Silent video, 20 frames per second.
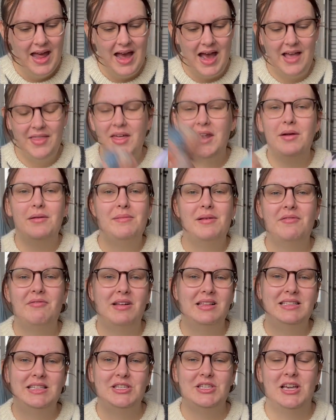I thought it would be
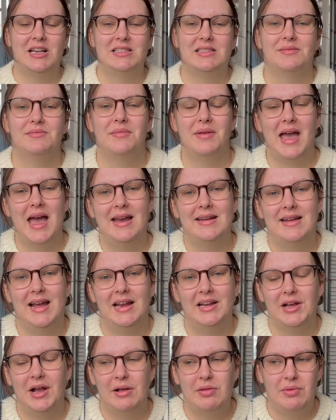fun to share some of my hand
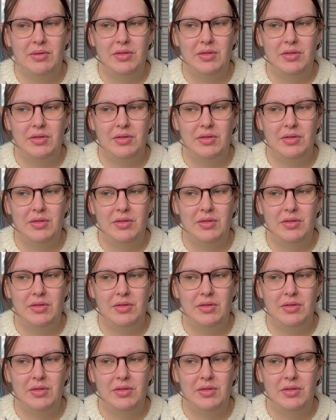dyed yarns